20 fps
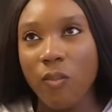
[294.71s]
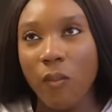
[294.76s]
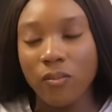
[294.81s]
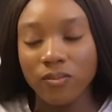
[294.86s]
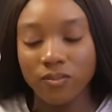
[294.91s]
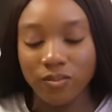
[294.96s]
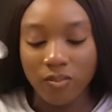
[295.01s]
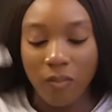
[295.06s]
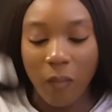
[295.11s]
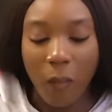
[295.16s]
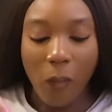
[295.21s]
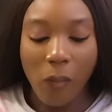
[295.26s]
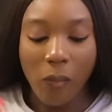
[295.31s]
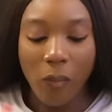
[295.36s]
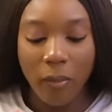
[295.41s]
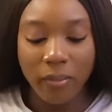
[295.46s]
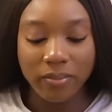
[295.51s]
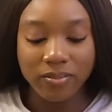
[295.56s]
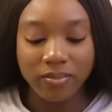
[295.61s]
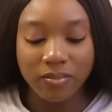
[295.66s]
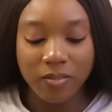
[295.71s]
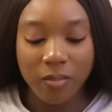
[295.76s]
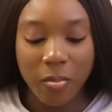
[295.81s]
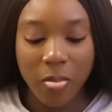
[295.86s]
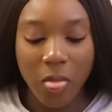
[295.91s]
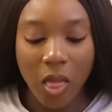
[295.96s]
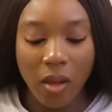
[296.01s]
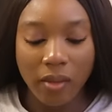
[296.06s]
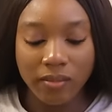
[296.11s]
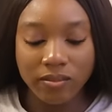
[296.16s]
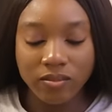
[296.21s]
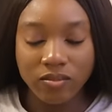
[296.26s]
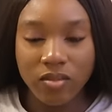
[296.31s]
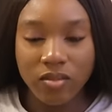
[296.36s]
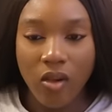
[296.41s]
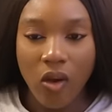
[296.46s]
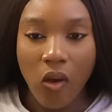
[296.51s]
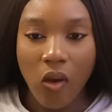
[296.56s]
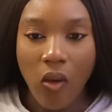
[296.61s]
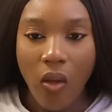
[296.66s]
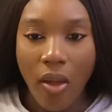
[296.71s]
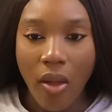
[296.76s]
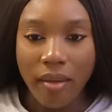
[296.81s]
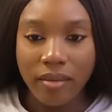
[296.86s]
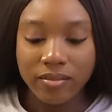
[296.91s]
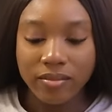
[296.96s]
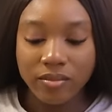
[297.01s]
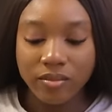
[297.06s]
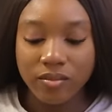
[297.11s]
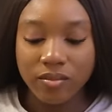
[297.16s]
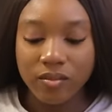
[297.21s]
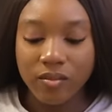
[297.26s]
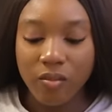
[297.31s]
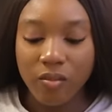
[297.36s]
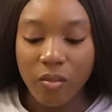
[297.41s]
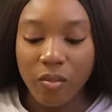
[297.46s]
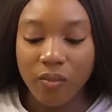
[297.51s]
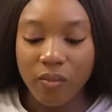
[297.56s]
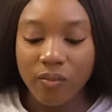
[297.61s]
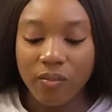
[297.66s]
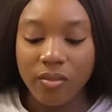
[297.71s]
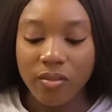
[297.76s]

really trying to get these stones out and I'm struggling.